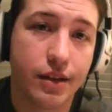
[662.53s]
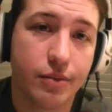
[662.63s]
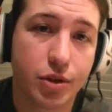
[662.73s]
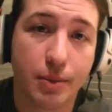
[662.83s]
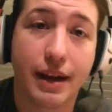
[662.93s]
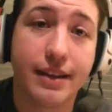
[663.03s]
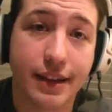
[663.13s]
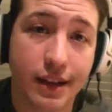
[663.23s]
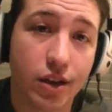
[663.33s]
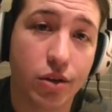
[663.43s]
somebody in the
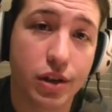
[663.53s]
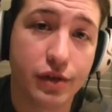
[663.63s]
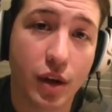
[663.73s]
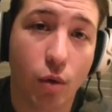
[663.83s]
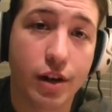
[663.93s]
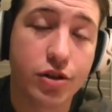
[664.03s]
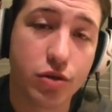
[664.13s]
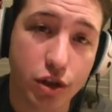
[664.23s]
guild, if they wanted to,